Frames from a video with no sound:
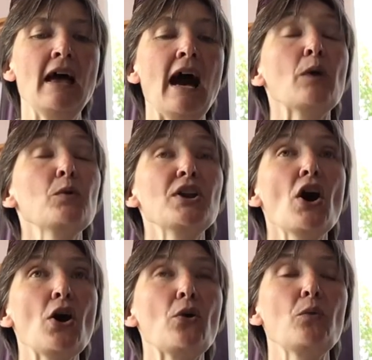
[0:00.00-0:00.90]
and we
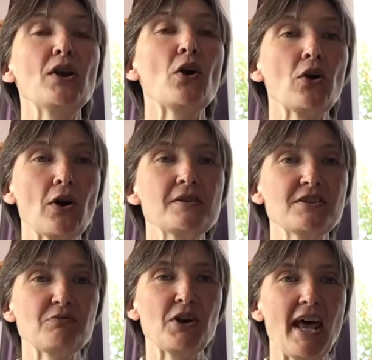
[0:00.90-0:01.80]
know we're not going
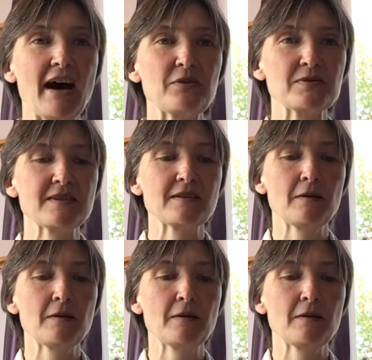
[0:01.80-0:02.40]
to run out.